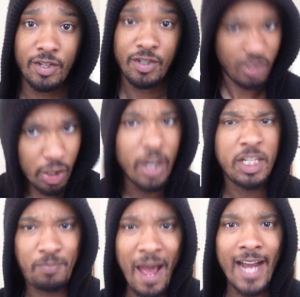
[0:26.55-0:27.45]
So the
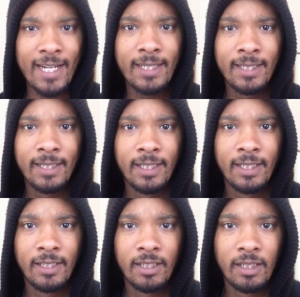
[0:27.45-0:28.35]
hoodie's back
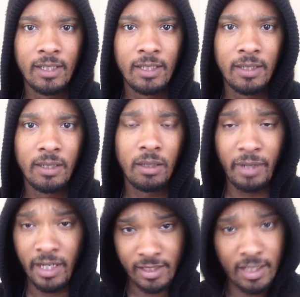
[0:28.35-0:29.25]

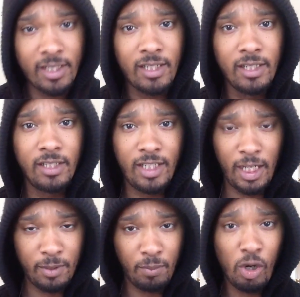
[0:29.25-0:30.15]
because this
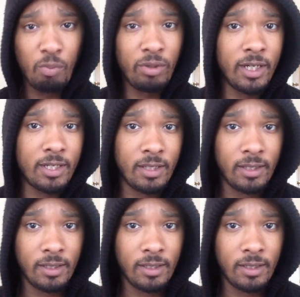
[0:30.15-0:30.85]
deems appropriate.